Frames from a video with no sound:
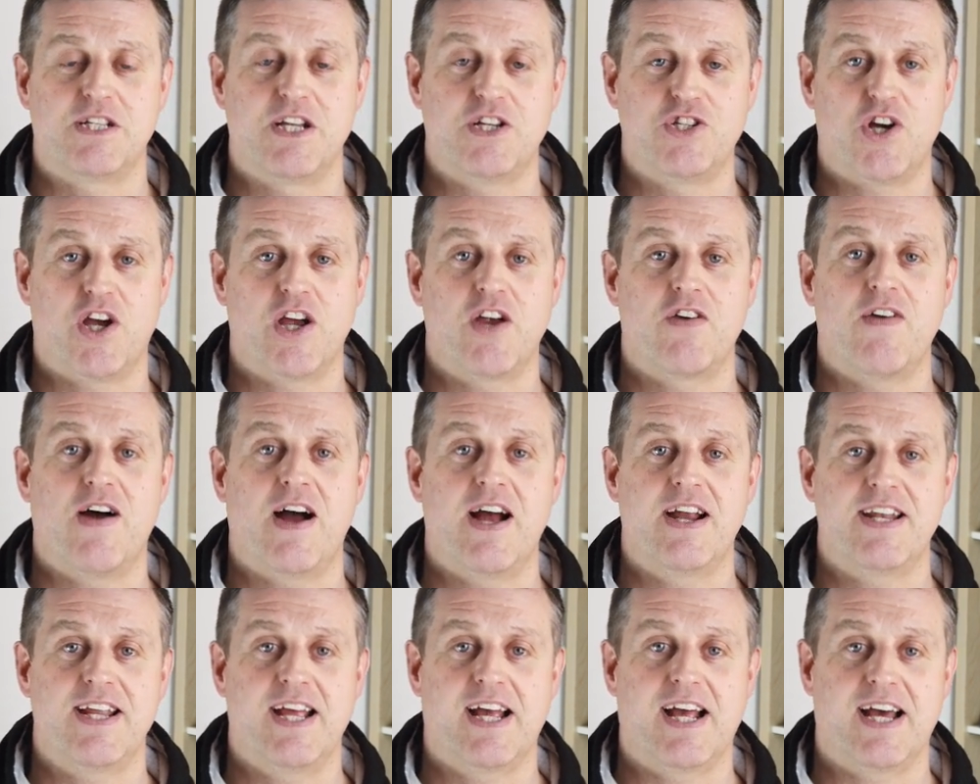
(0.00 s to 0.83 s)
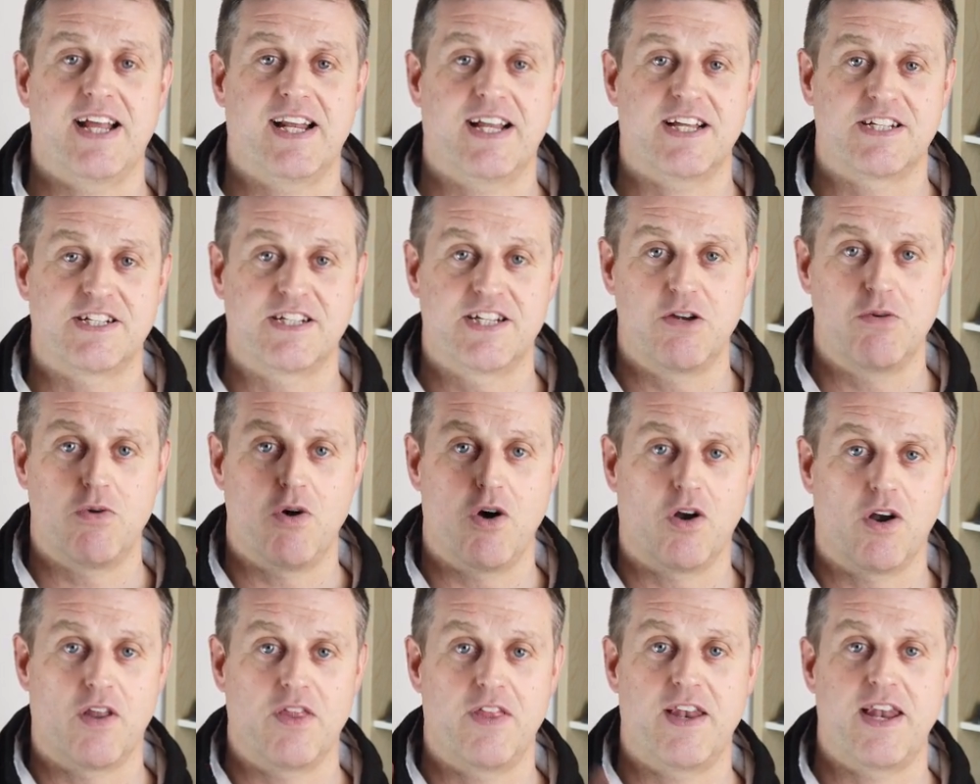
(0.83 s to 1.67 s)
enjoy your riding, and I'll see you
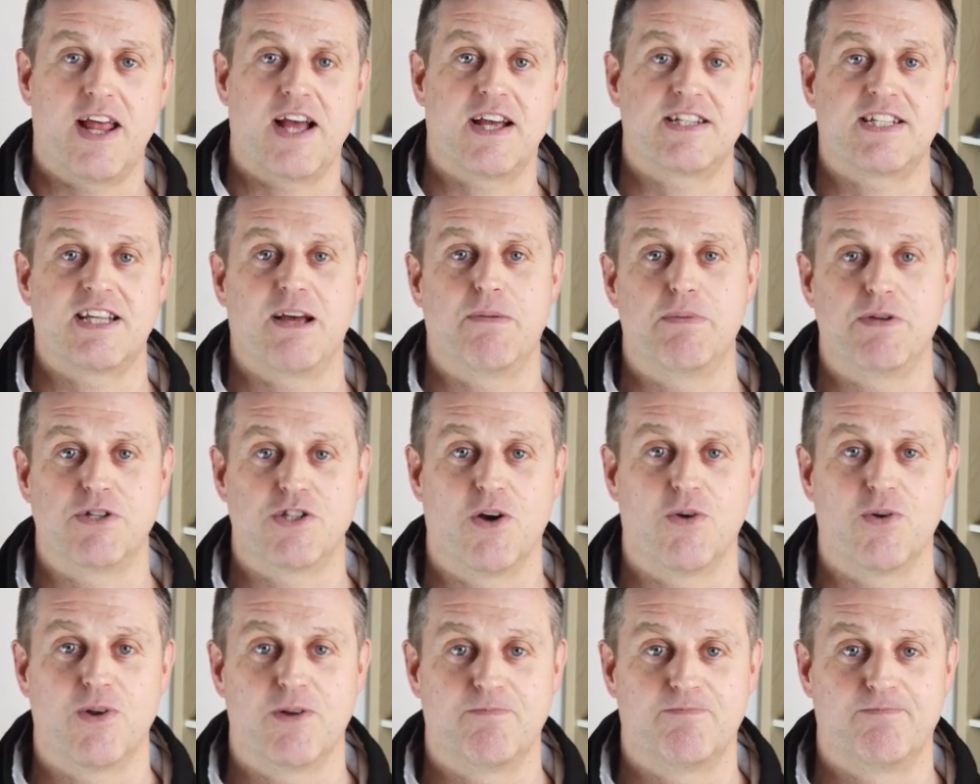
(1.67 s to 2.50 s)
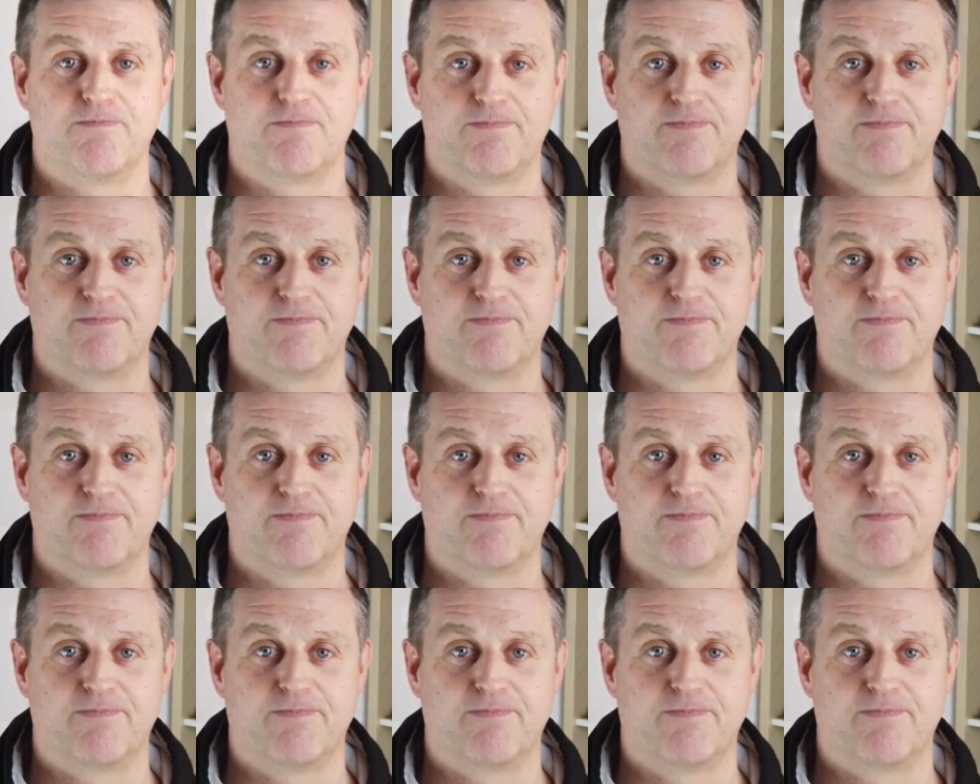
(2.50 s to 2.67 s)
all in the next episode.